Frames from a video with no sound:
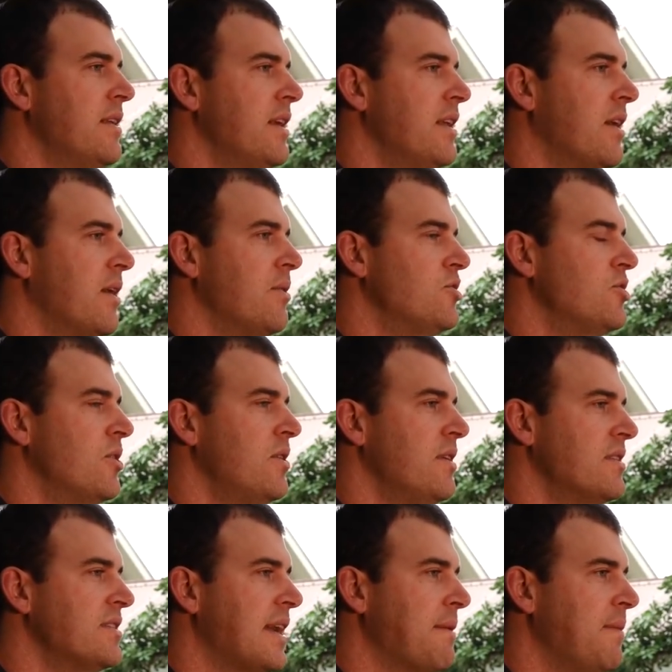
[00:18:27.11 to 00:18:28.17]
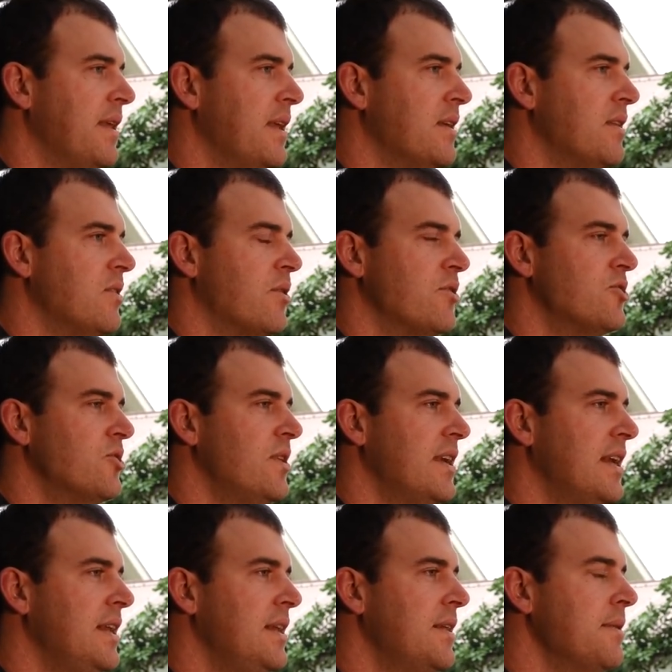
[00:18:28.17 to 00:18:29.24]
you know, shooting something and not
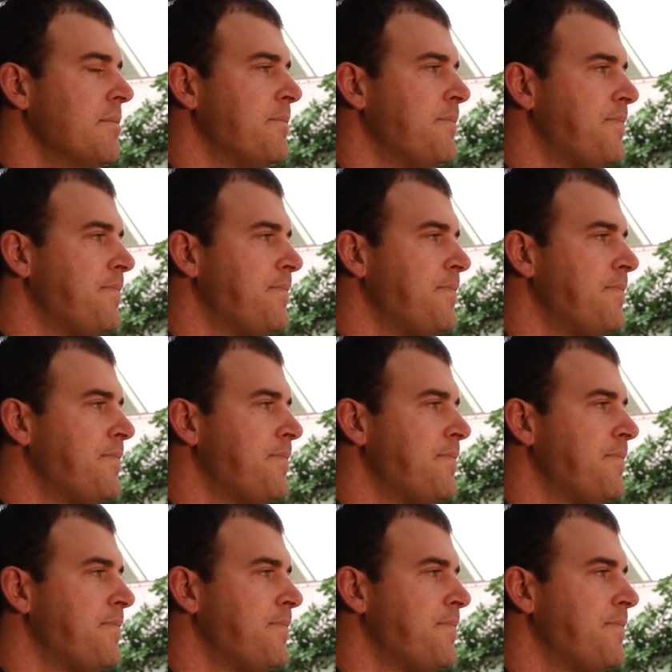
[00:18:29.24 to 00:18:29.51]
shooting anything.